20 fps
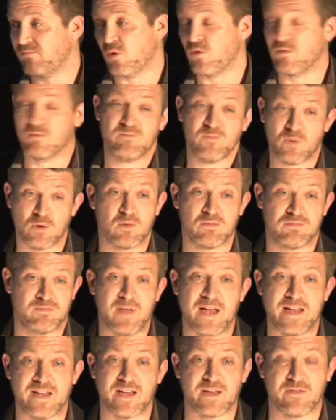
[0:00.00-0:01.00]
or
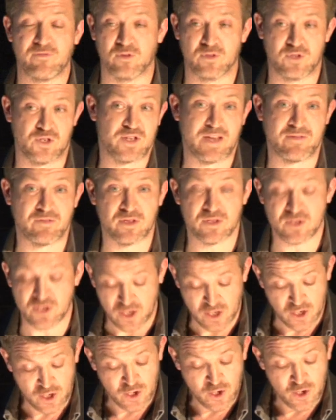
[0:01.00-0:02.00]
AK-47s.
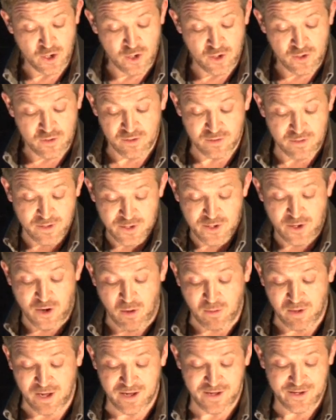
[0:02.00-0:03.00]
You
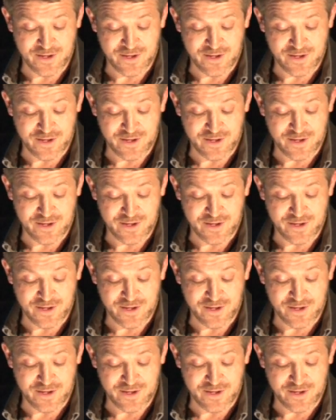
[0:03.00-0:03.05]
know,